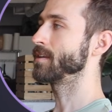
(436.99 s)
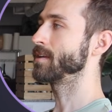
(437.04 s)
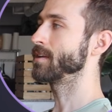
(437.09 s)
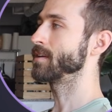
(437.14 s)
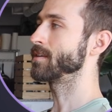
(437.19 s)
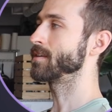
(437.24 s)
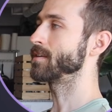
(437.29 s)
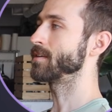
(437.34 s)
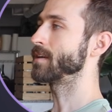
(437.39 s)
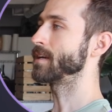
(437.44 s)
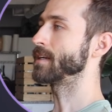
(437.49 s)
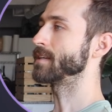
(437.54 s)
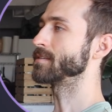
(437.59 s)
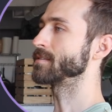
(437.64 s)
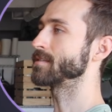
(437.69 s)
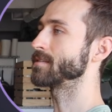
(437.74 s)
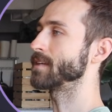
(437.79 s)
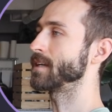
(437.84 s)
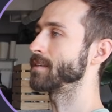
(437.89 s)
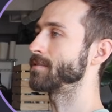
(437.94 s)
legal,
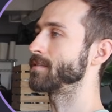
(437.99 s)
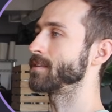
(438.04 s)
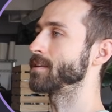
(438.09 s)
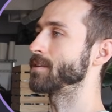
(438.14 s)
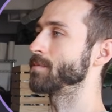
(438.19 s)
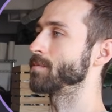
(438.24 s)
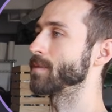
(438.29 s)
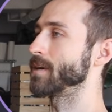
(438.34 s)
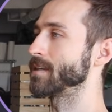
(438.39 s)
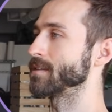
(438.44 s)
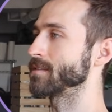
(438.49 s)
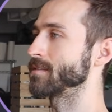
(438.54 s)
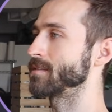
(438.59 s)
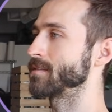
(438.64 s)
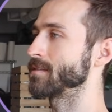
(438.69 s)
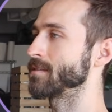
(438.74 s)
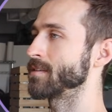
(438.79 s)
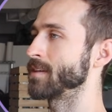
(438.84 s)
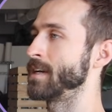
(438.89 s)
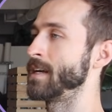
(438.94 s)
and safety
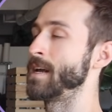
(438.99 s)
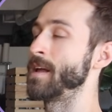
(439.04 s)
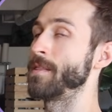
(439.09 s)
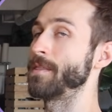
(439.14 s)
risks.